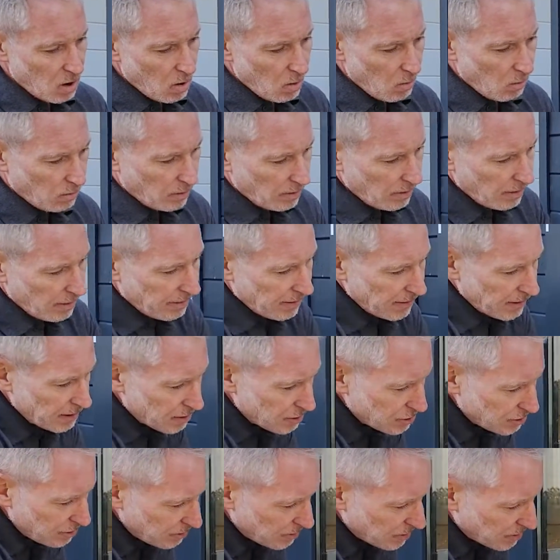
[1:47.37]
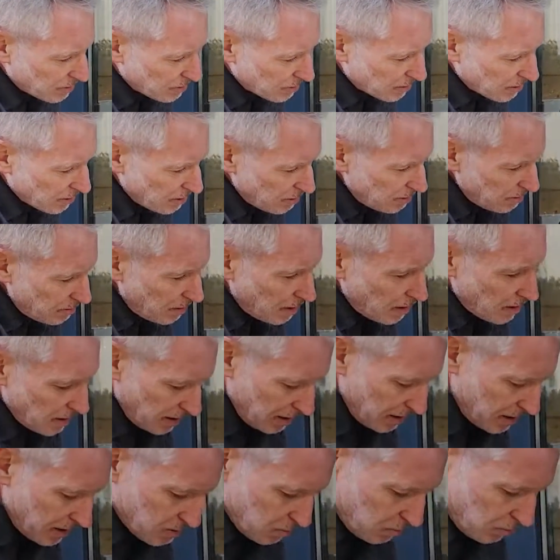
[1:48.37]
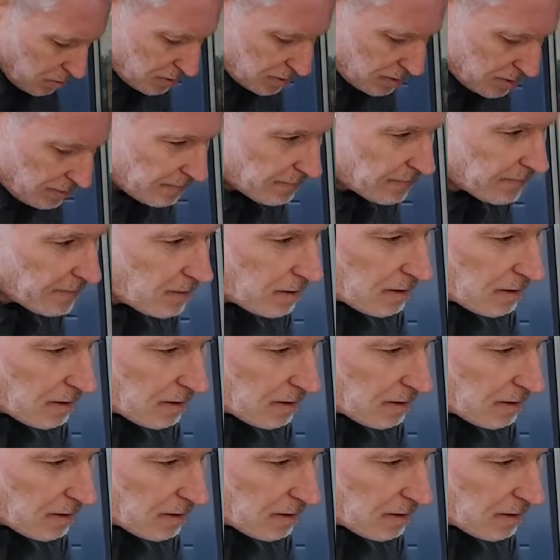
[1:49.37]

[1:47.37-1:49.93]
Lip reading: One of the things you can do is, once you've